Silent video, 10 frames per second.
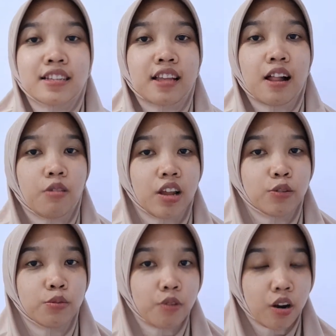
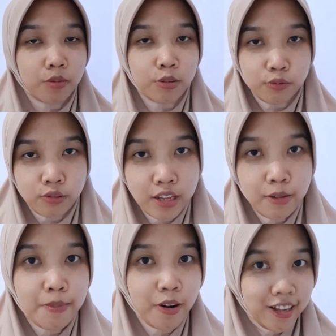Assalamualaikum warahmatullahi
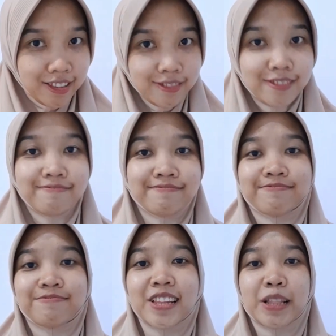wabarakatuh.
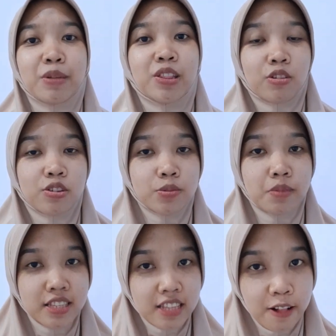Let me introduce
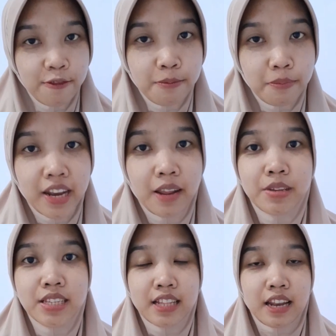myself. My
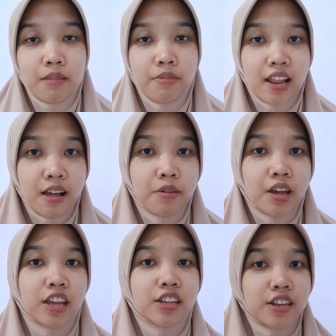name is Nanda Bella.
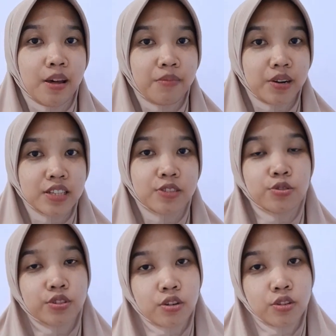My ID number is
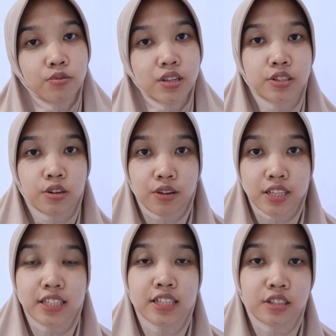
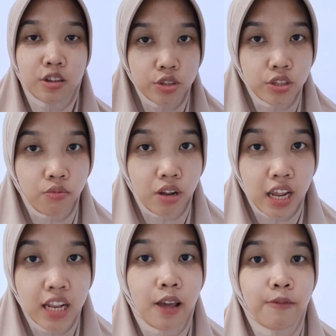20210160019.
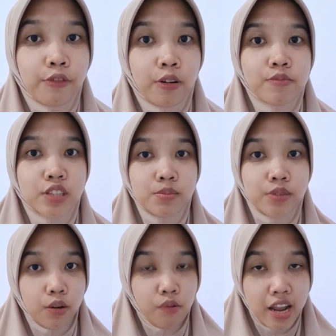I'm from
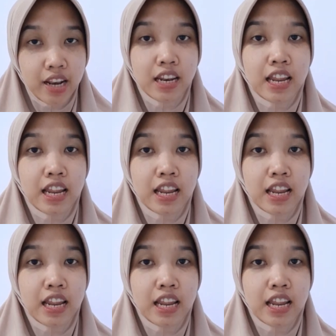TBA1.